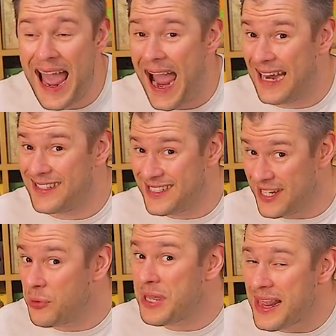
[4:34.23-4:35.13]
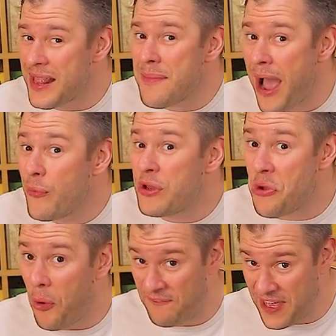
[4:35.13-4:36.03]
and still get them out with
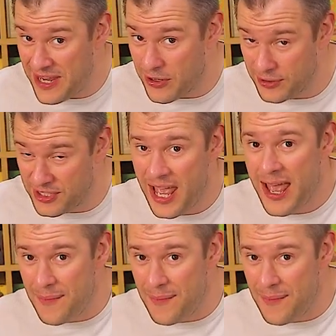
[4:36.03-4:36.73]
your fingers.